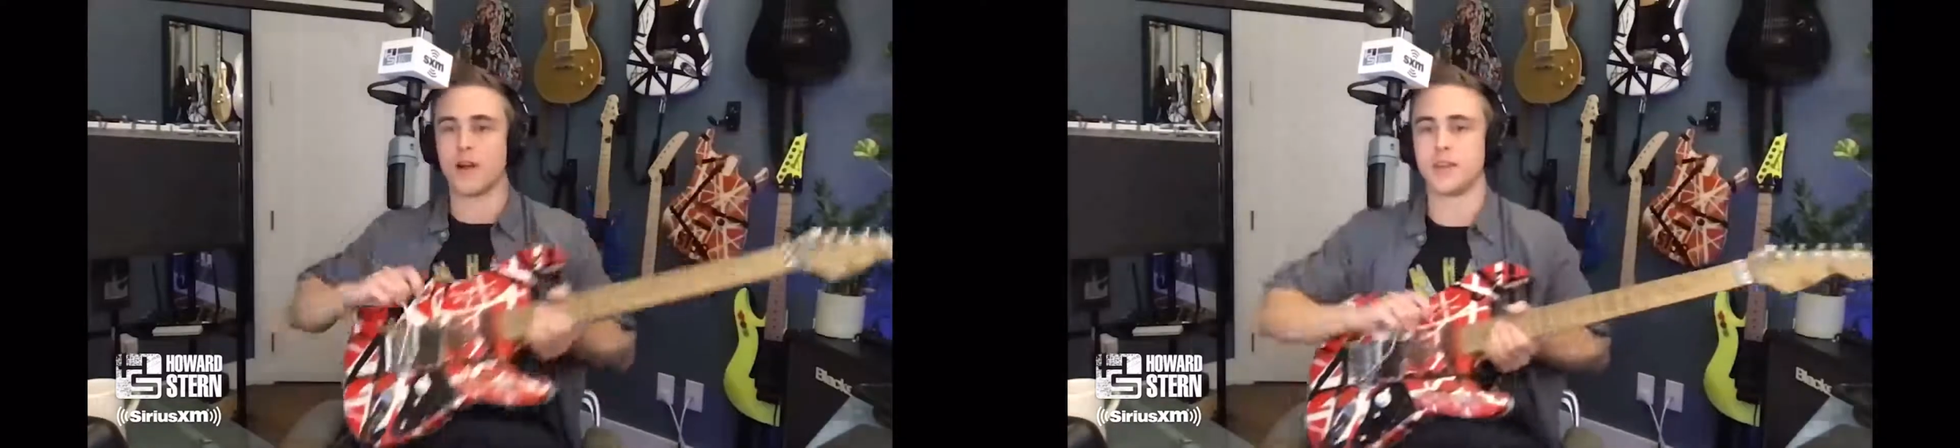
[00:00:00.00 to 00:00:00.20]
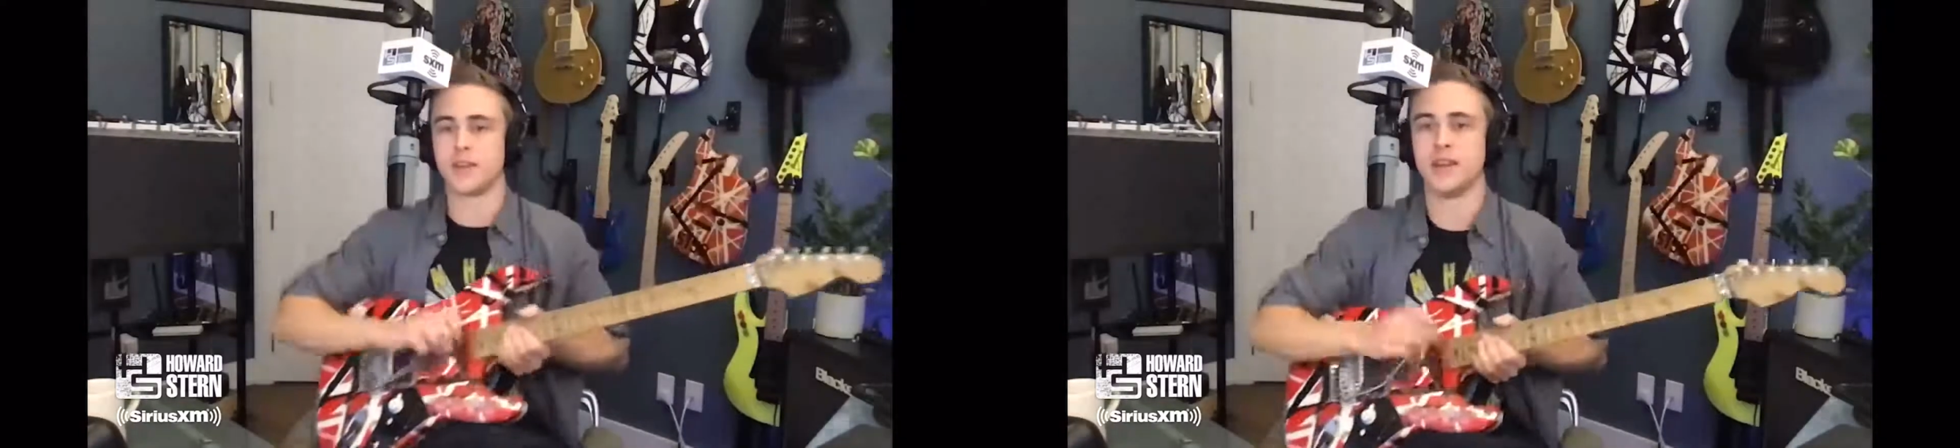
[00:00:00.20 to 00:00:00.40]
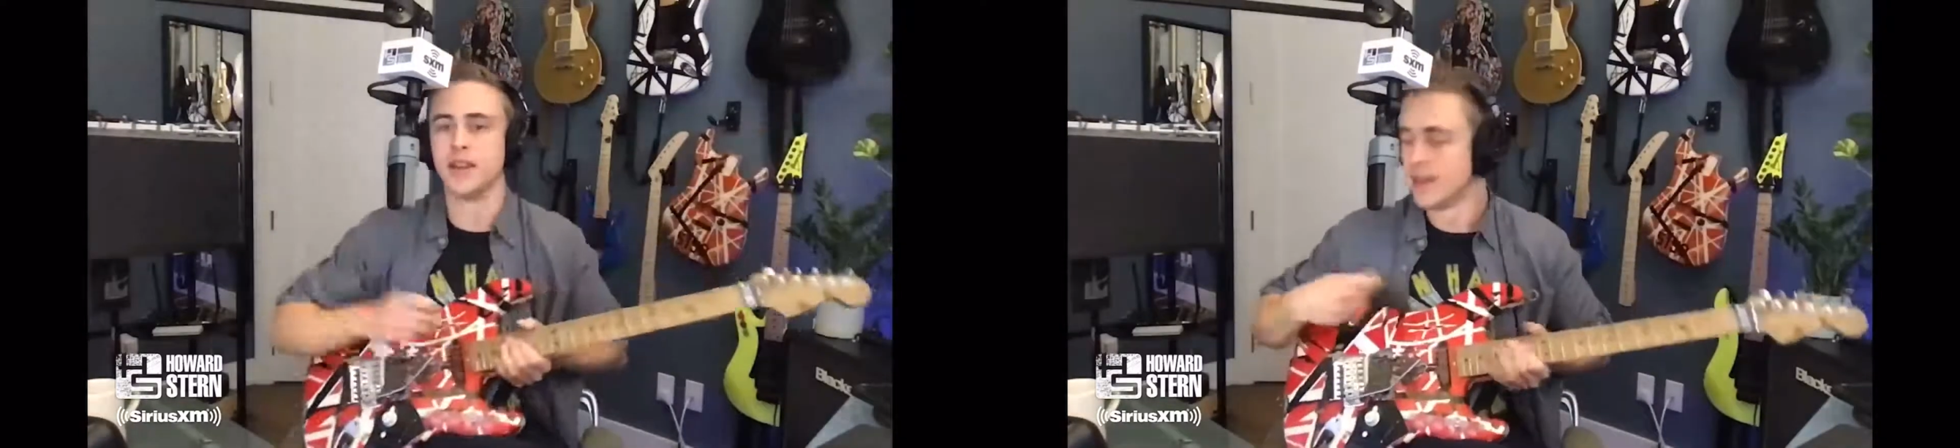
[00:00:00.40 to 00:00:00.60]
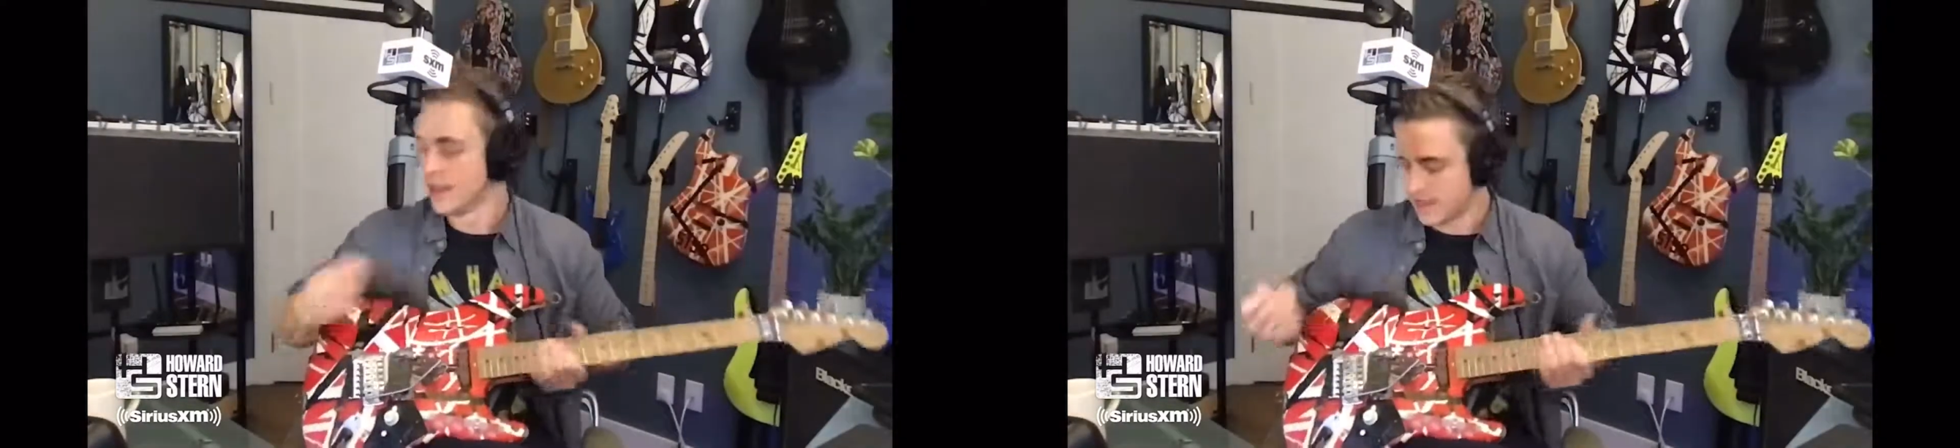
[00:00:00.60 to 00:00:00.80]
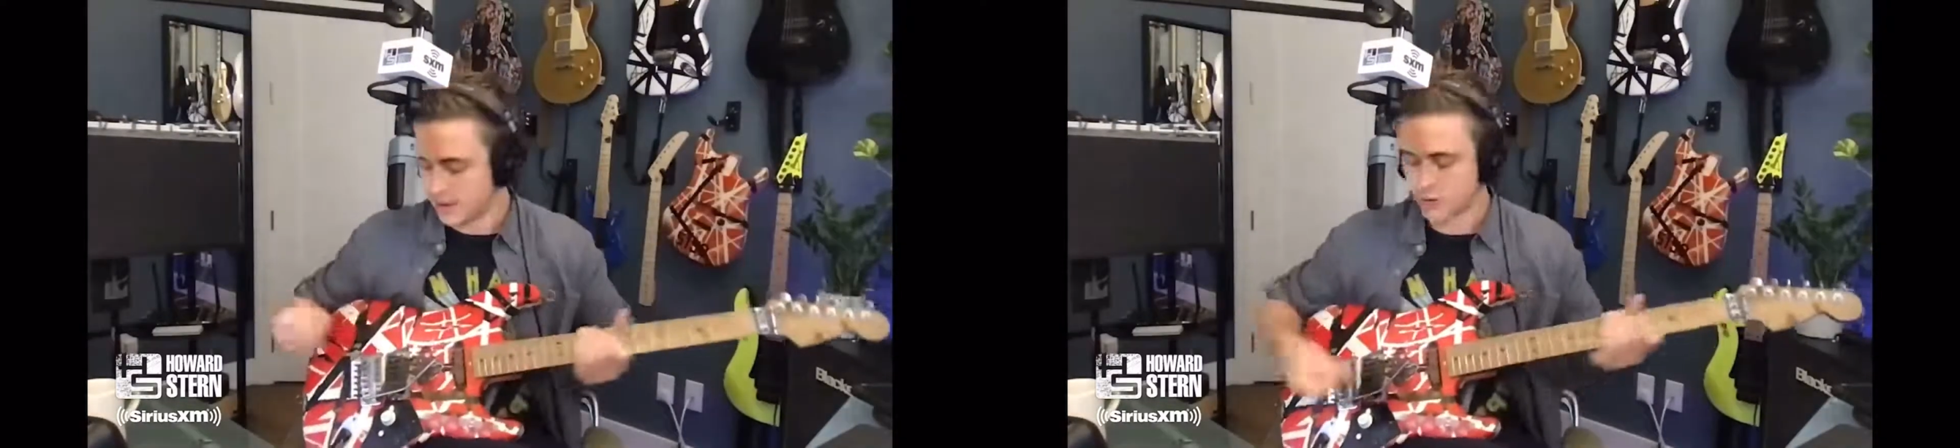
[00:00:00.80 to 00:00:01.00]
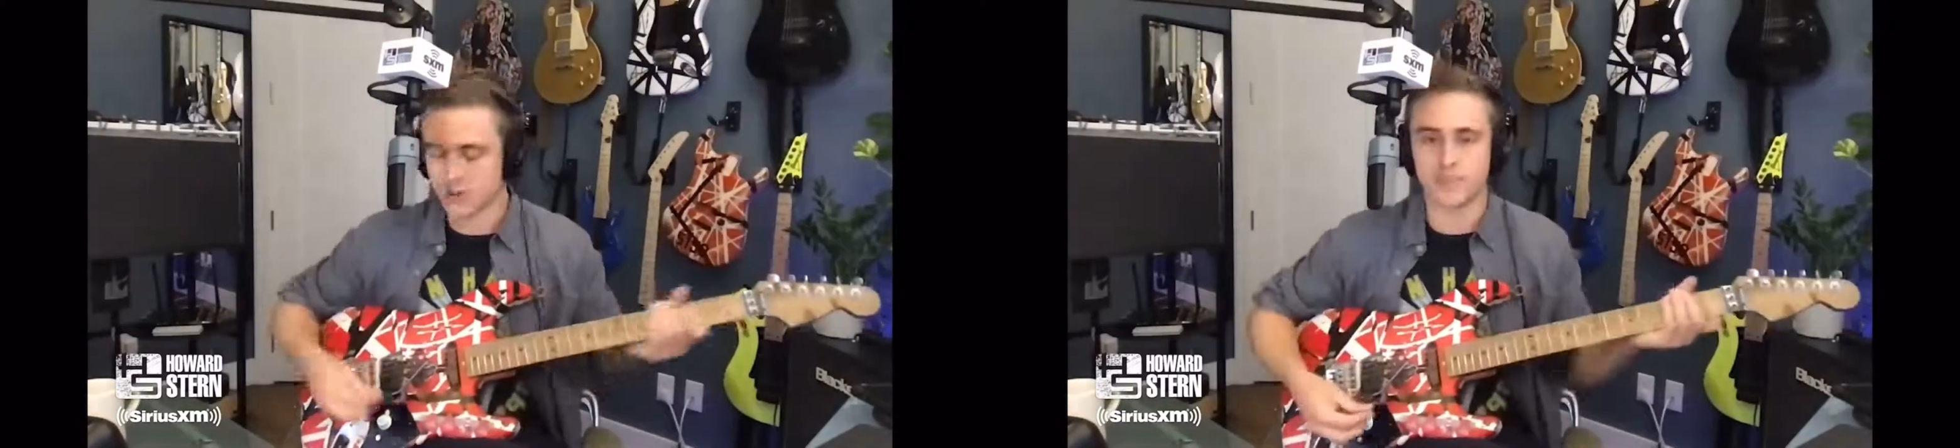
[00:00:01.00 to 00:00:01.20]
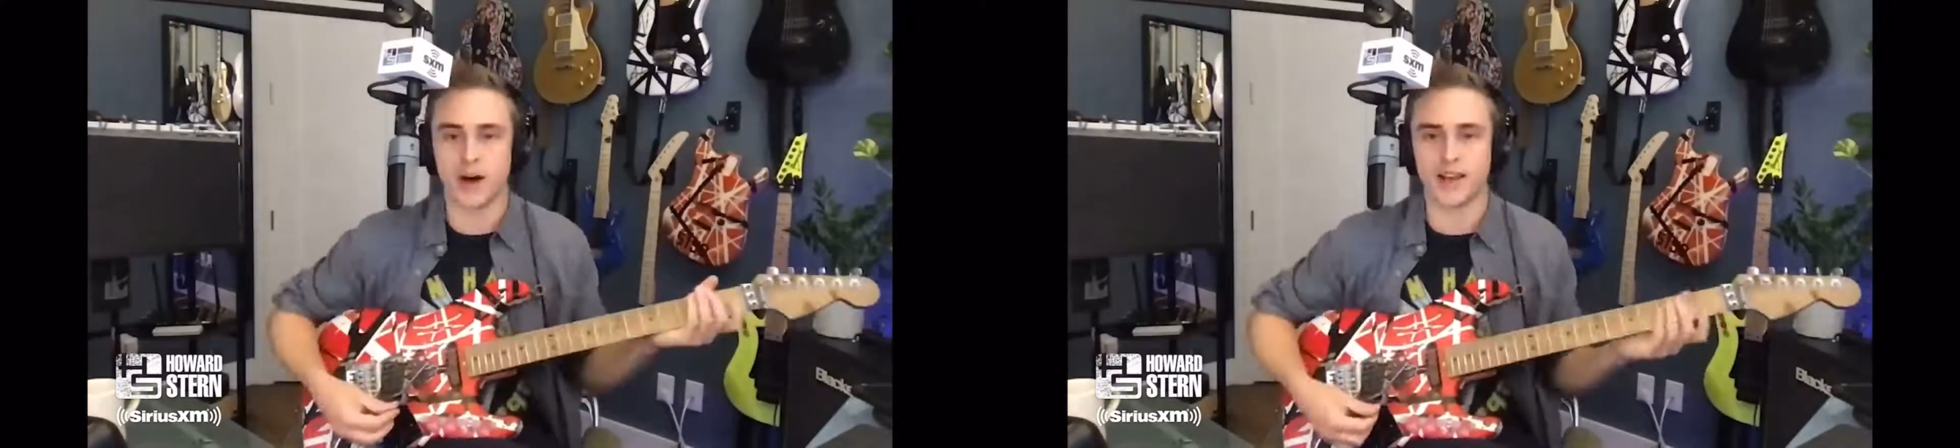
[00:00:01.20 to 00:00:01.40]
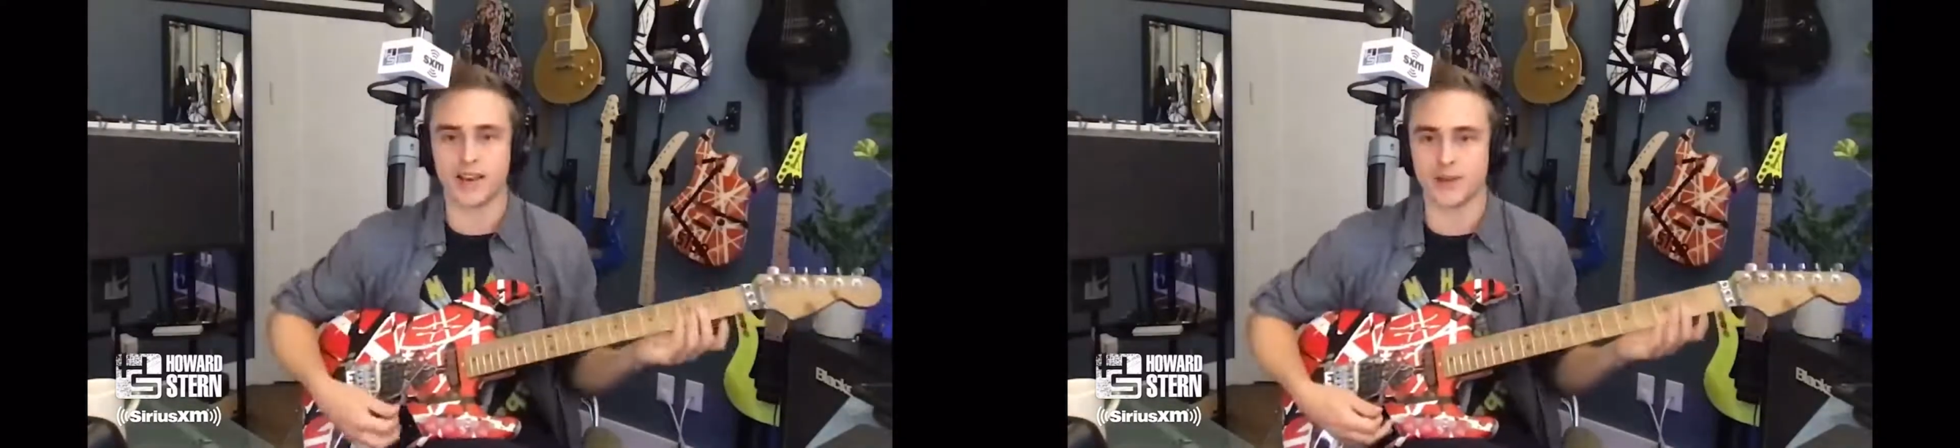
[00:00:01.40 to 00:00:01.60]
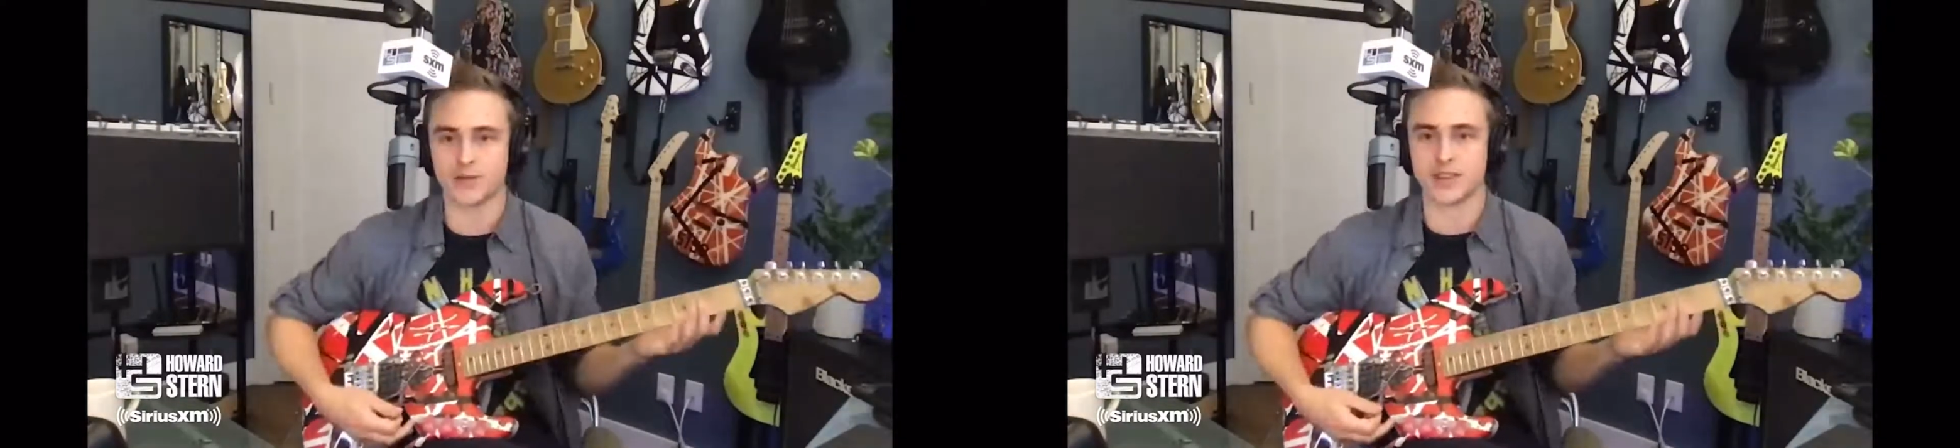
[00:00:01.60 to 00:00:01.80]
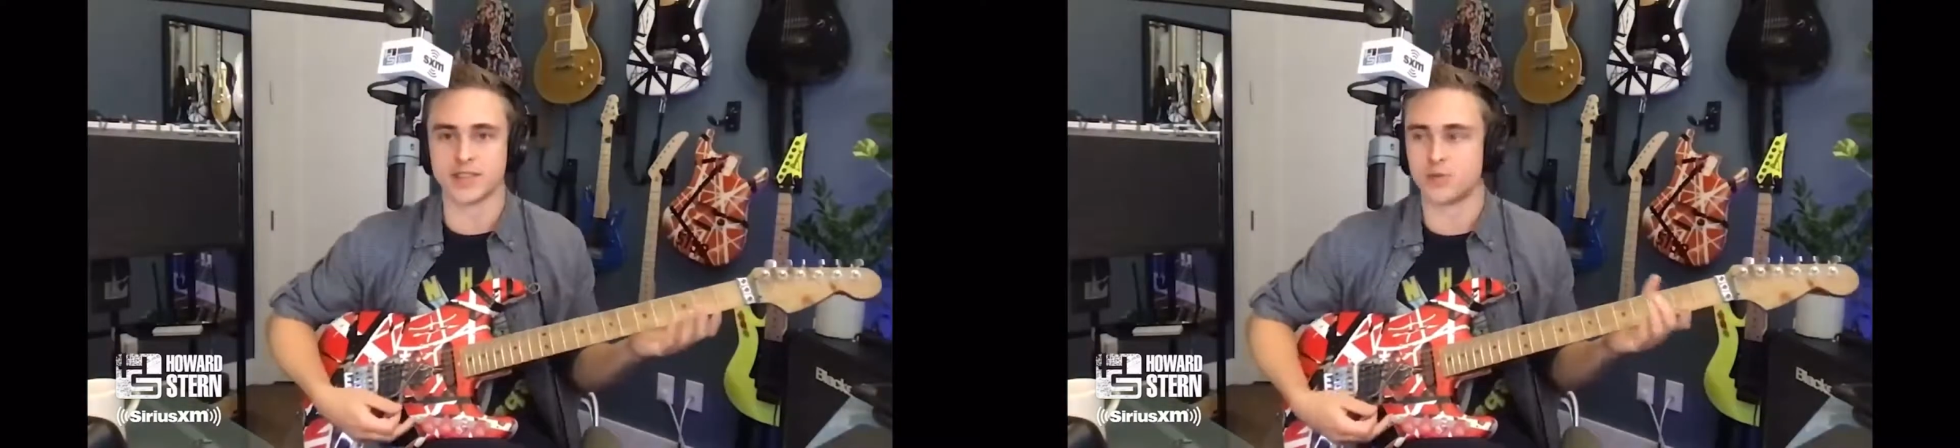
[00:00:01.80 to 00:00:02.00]
I mean, he really
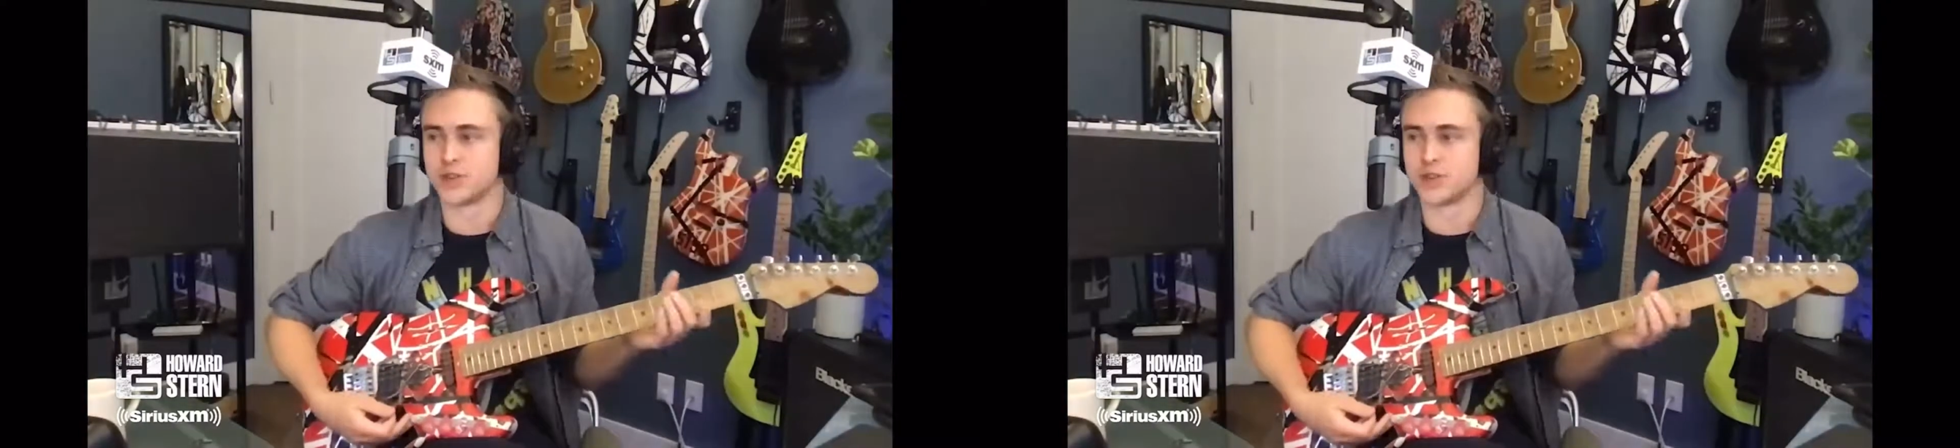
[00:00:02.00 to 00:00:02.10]
pioneered this,